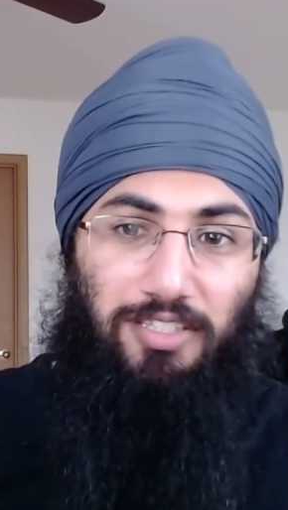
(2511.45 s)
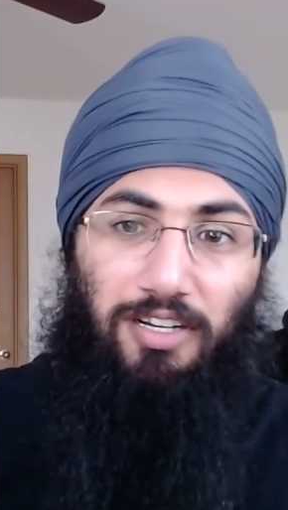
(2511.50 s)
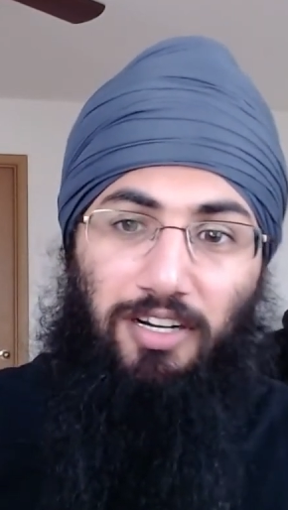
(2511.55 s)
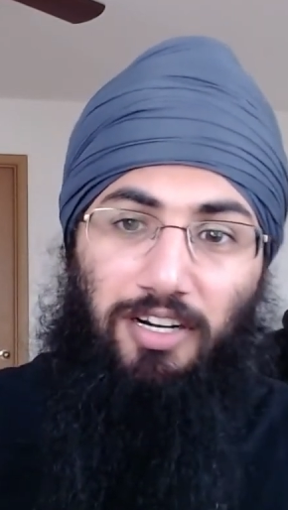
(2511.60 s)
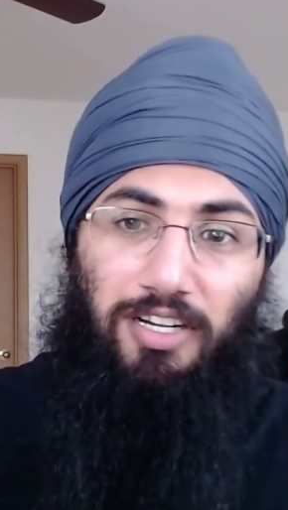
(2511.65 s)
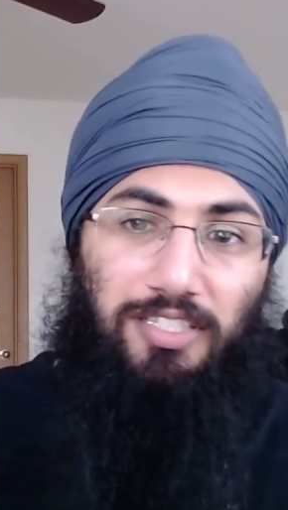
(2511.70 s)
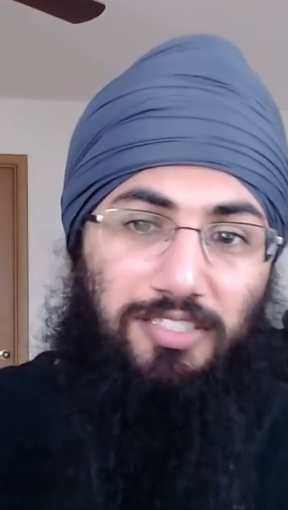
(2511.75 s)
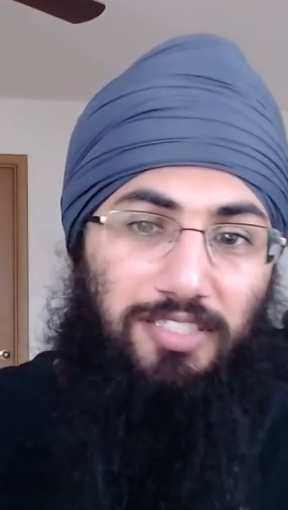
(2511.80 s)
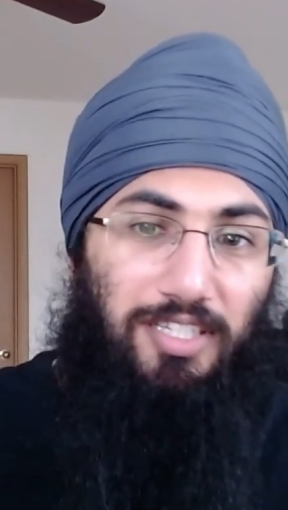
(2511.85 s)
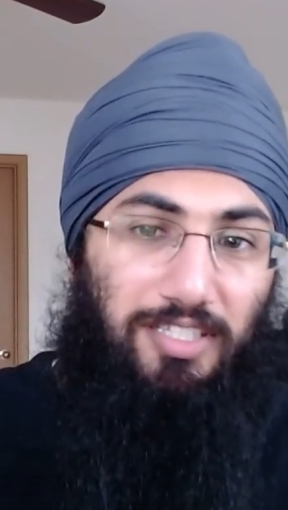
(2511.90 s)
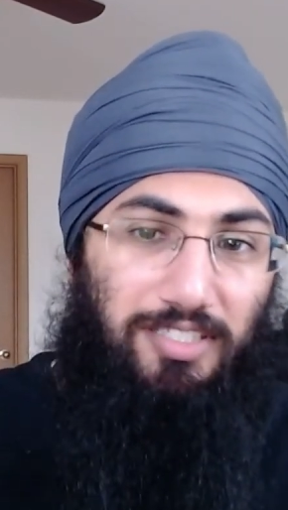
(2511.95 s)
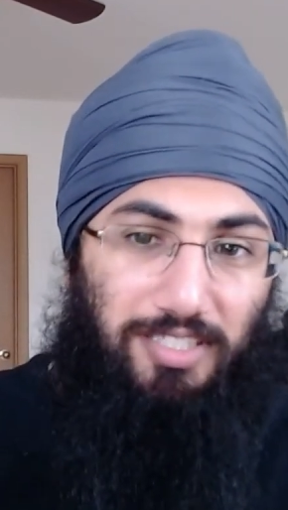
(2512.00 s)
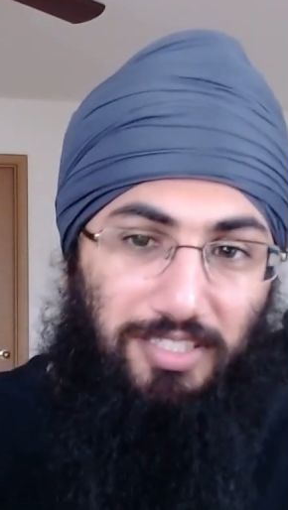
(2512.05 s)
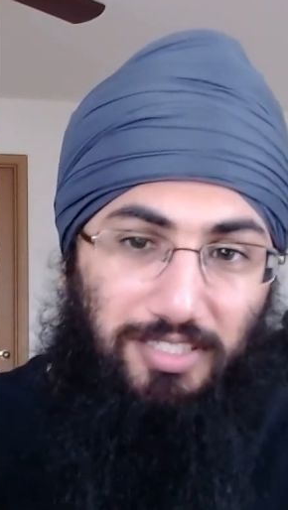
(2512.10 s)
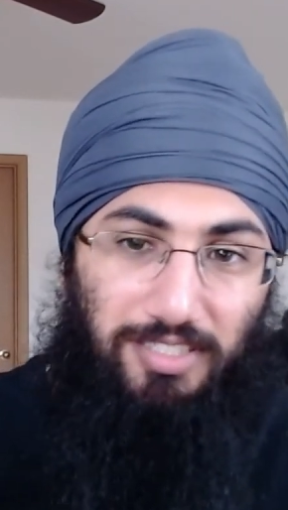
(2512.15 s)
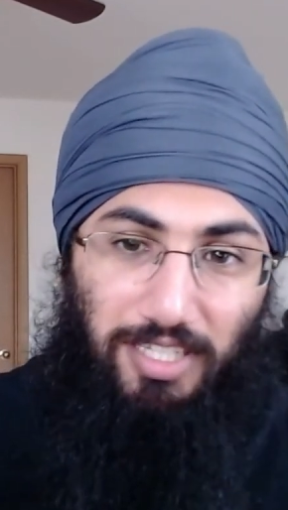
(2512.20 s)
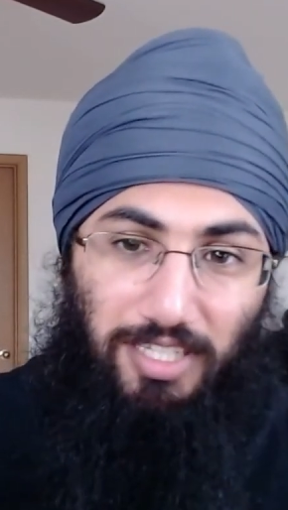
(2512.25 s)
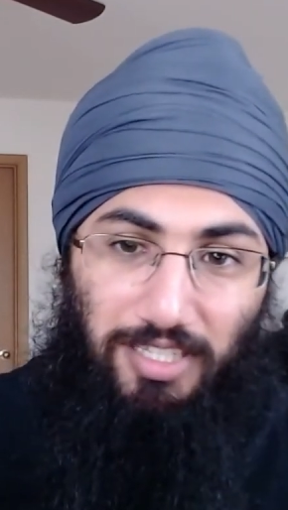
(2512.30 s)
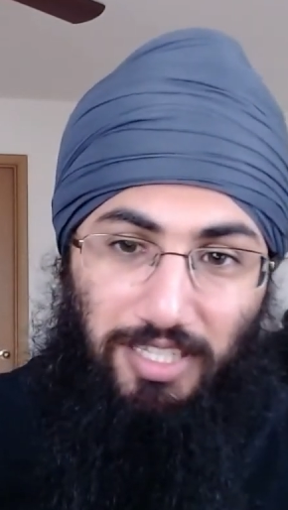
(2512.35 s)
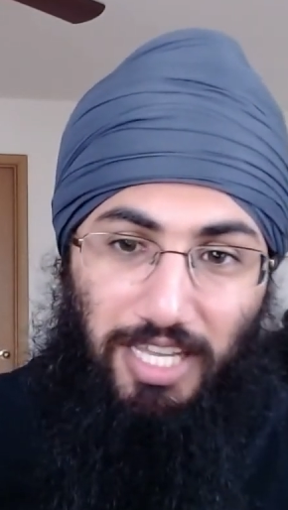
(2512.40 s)
RSS
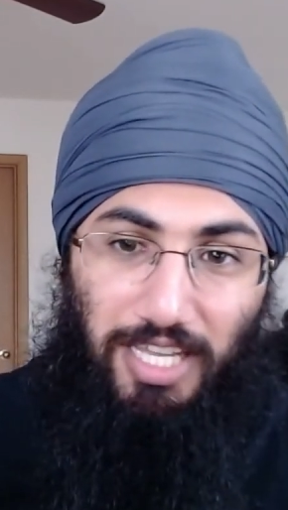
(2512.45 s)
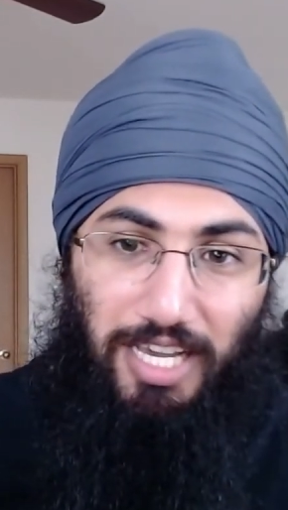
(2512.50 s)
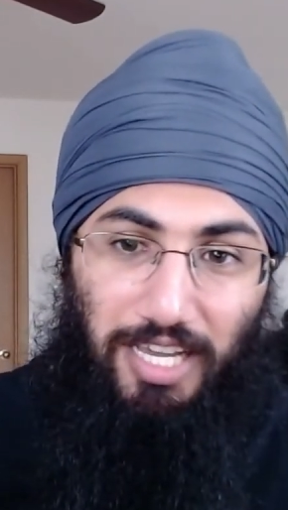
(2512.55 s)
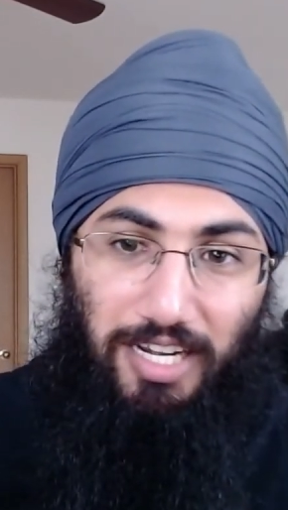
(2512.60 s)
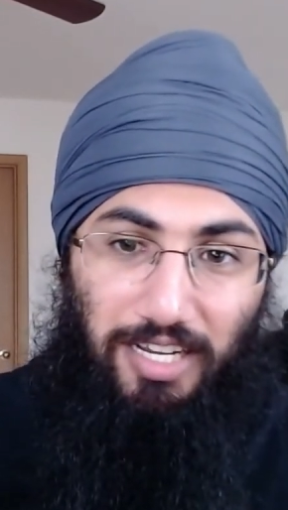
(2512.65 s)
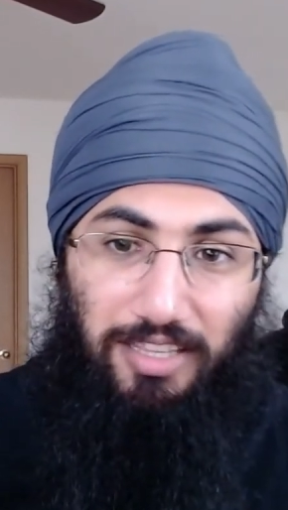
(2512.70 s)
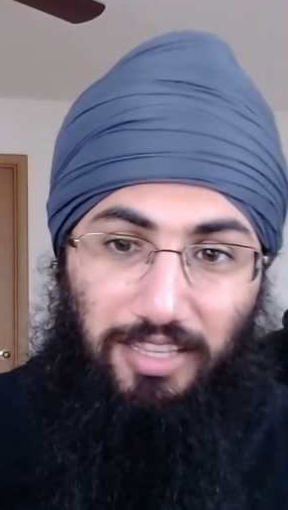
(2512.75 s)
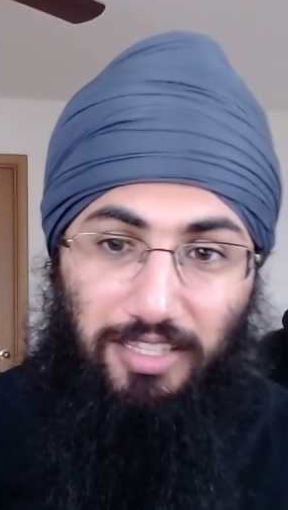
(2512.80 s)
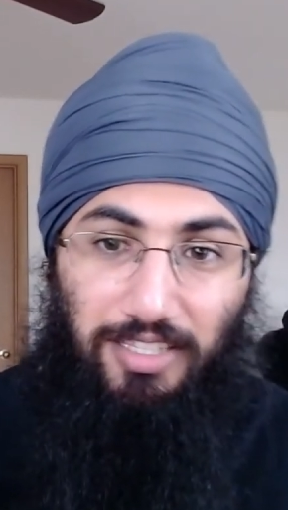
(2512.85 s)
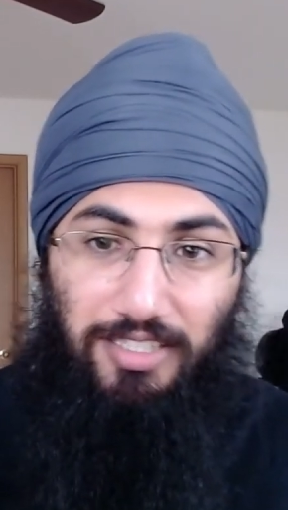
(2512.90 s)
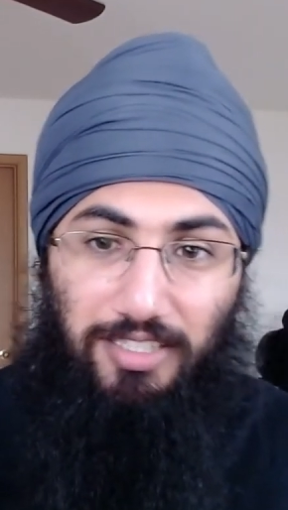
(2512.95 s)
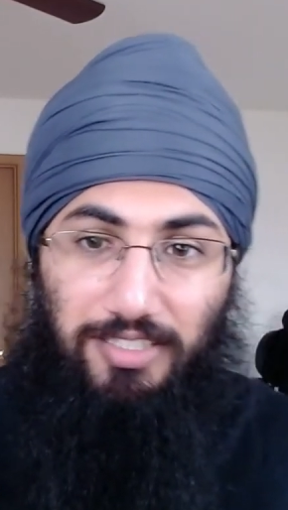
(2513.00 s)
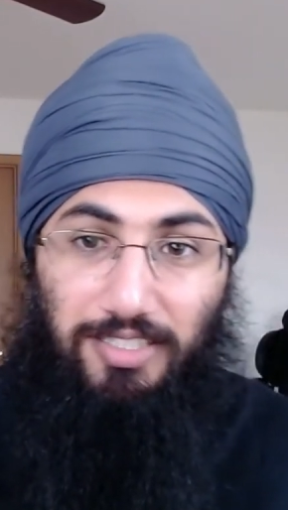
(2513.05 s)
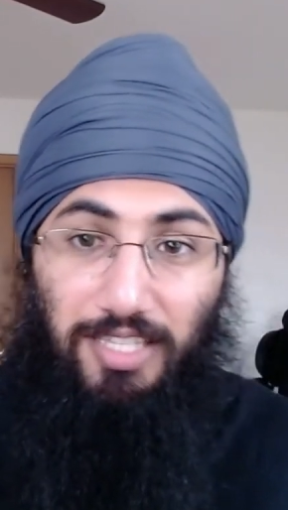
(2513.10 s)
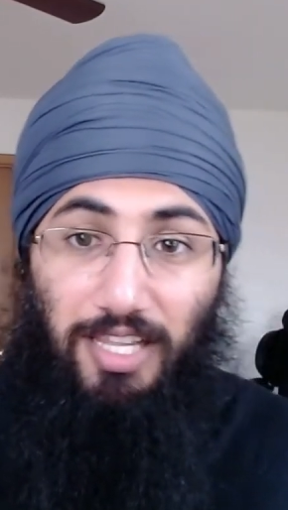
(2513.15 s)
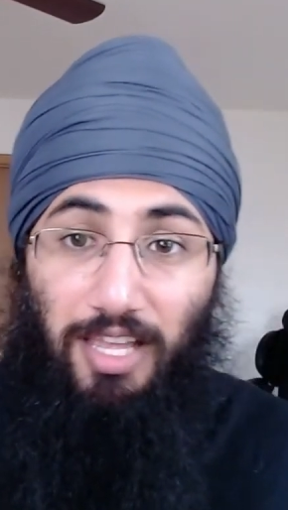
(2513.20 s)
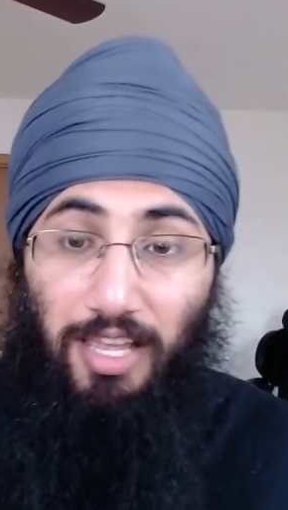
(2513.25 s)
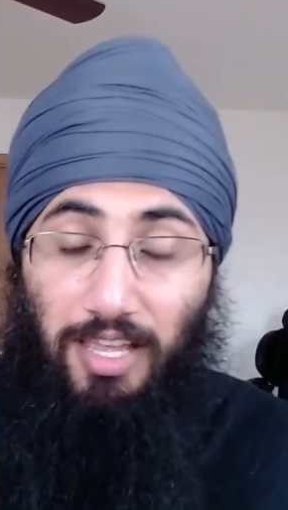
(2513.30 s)
has done that and this.